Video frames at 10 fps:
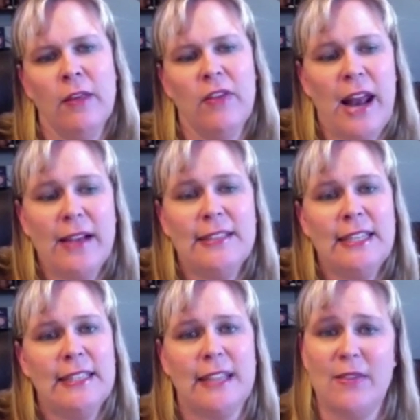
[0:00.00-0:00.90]
The next
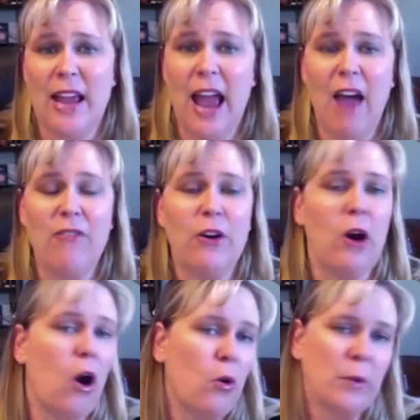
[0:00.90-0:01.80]
thing is that they have their
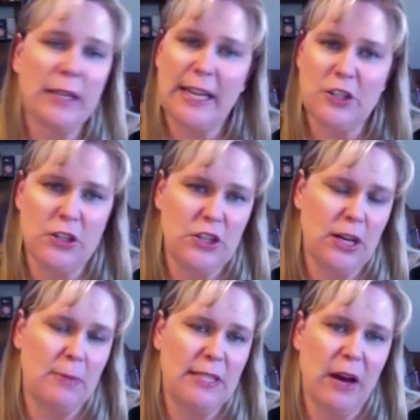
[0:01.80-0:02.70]
own
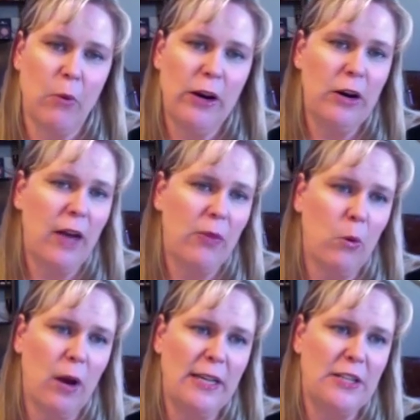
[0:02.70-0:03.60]
relationships, that we're not the
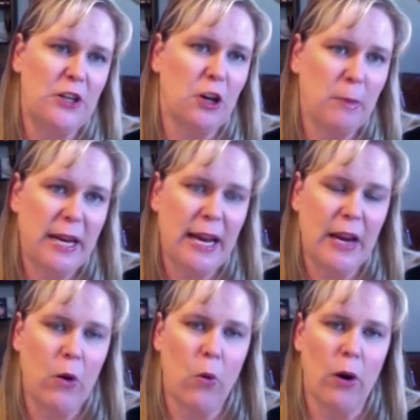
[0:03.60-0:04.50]
one
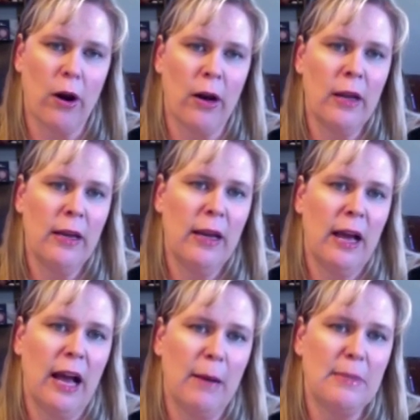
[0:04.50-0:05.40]
determining or
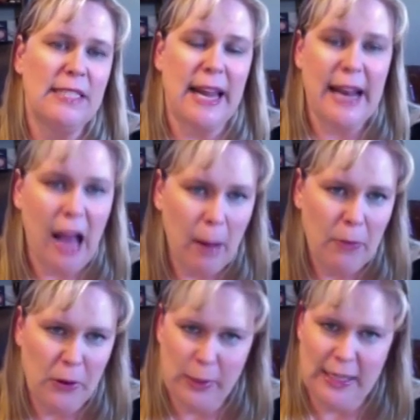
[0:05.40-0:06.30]
setting up
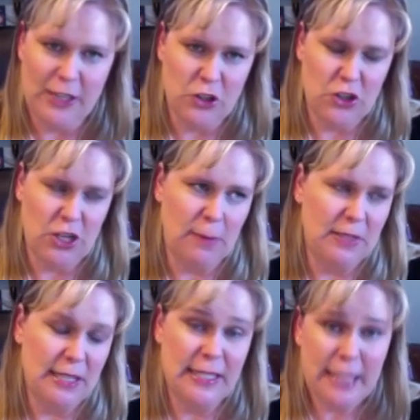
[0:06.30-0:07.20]
their
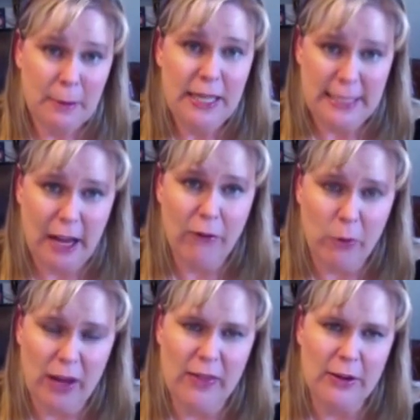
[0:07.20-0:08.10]
relationships. This can be a tough
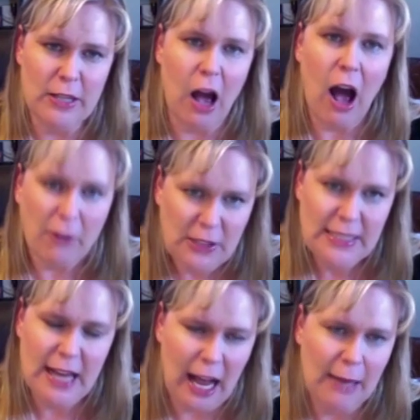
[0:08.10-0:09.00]
one. There's often
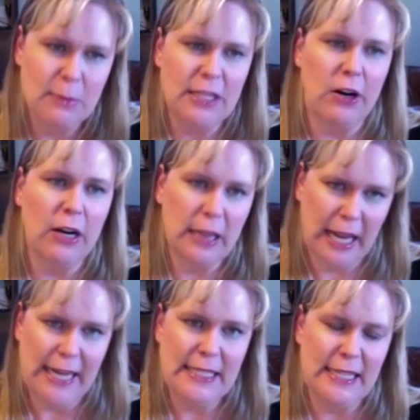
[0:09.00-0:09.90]
times that our
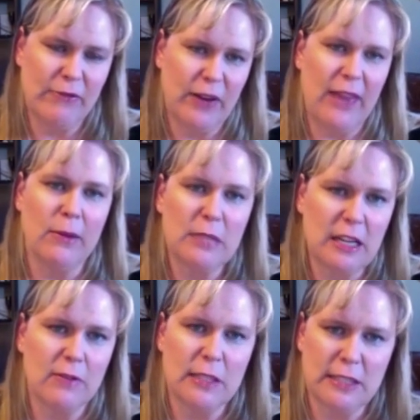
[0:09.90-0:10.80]
clients find
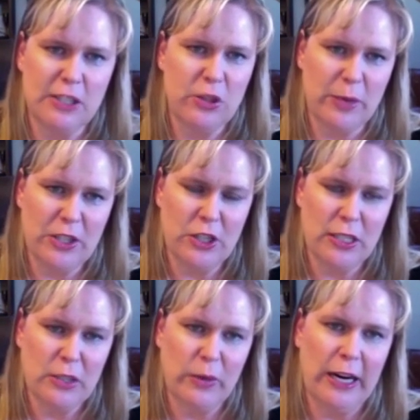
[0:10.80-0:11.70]
themselves in
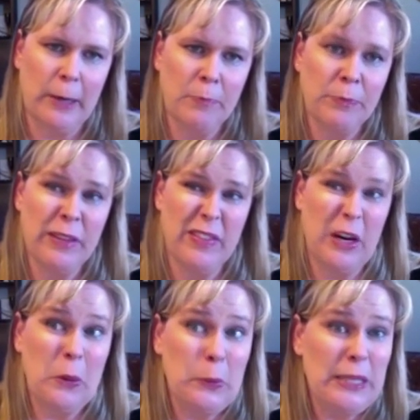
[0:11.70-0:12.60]
situations where
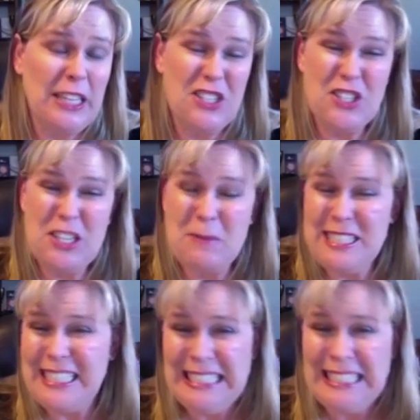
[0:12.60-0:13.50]
they're in relationships
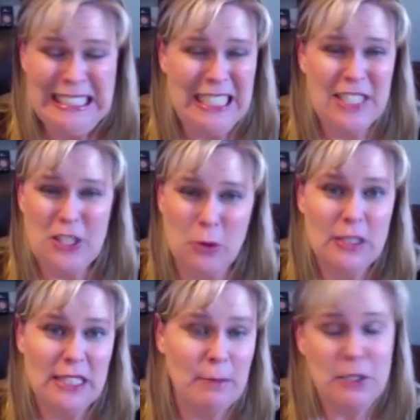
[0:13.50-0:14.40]
that don't
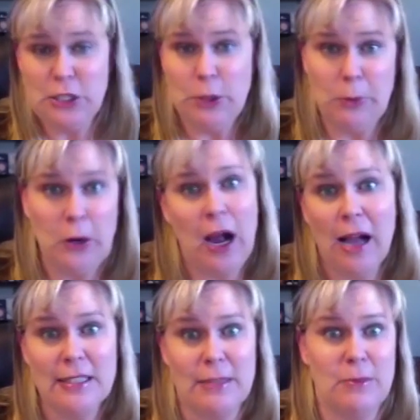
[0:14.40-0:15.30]
seem super
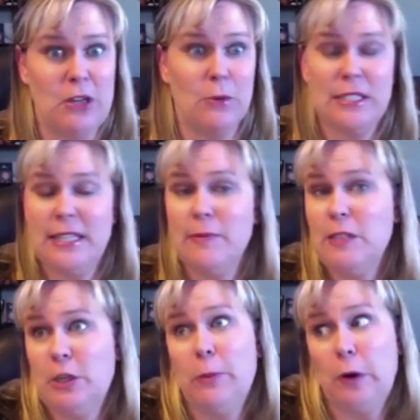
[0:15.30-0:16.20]
awesome, don't seem
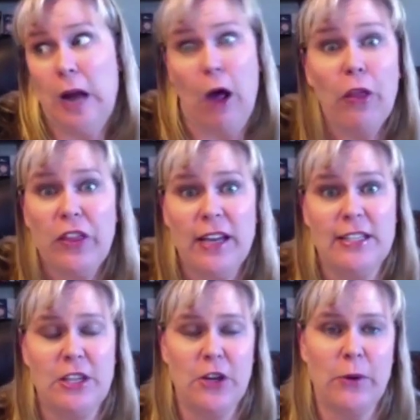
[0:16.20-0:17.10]
super healthy
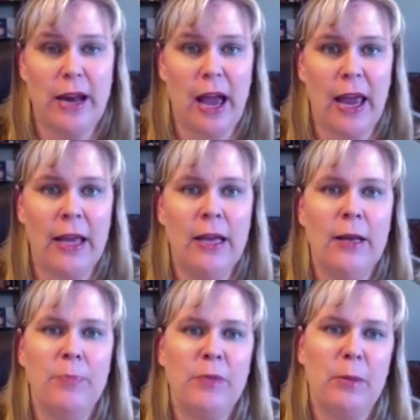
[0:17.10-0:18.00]
to you and I.
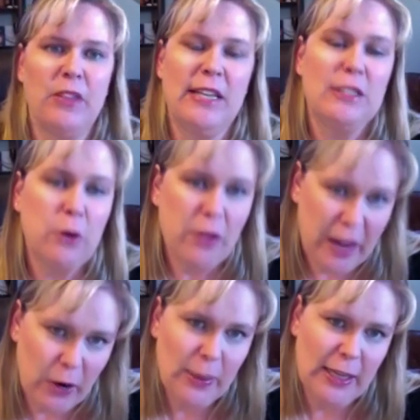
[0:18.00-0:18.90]
But these are
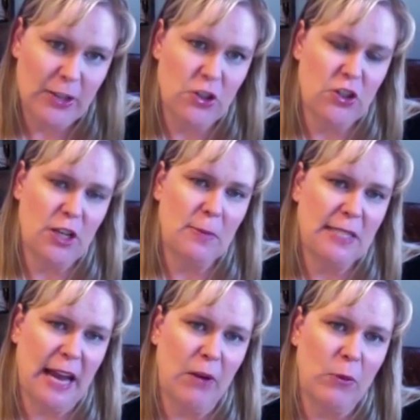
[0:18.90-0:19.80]
their relationships,
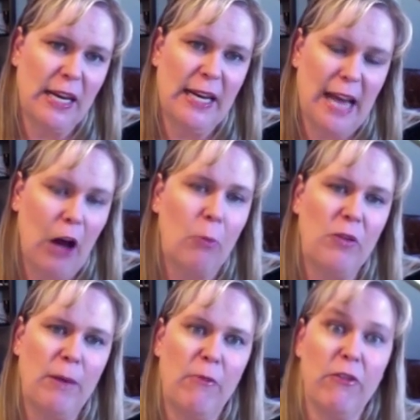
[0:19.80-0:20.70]
and we need to help
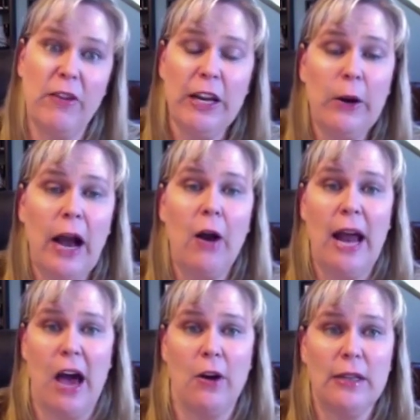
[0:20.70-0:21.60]
them figure out
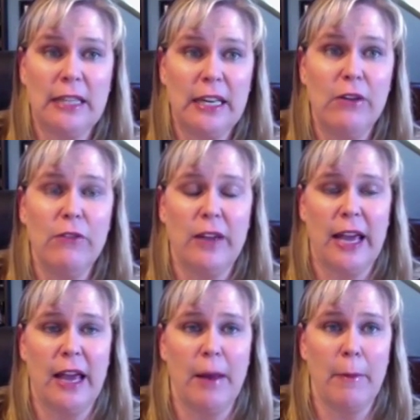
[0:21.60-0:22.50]
how to live
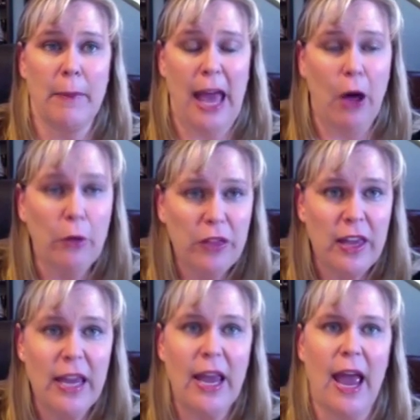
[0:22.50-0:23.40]

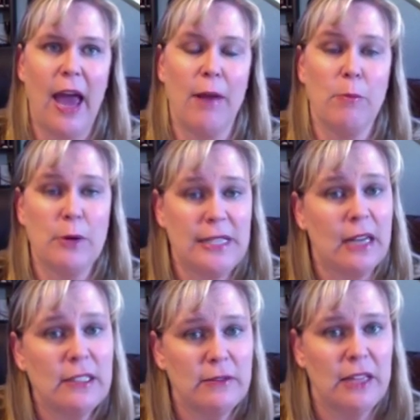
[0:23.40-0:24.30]
healthy and
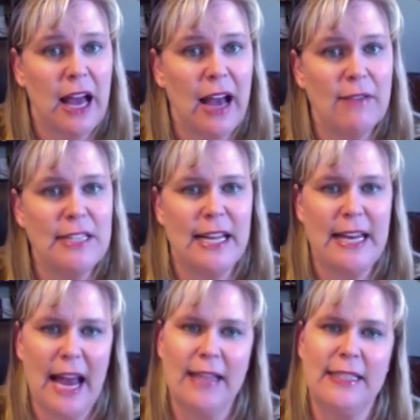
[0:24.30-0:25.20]
productive lives
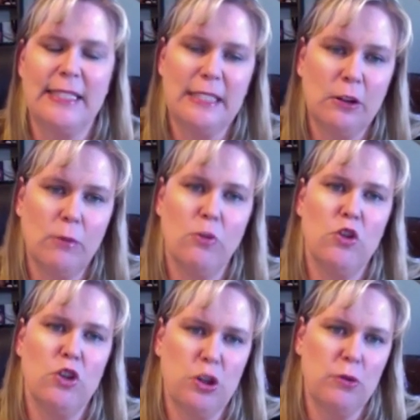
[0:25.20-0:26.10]
and yet still
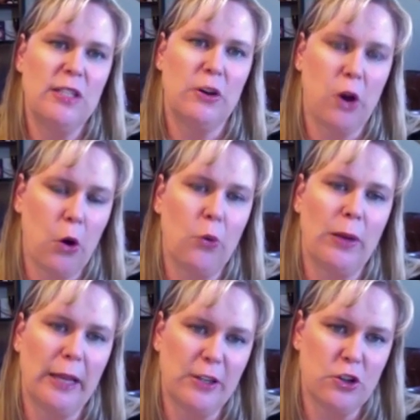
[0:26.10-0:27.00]
choose their own
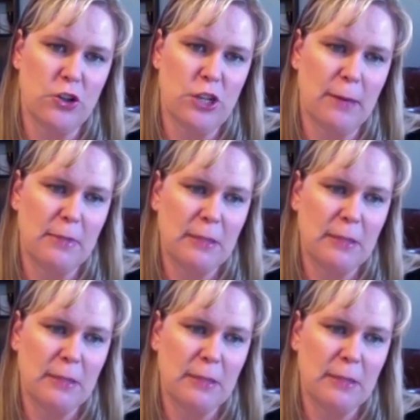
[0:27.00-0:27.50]
relationships.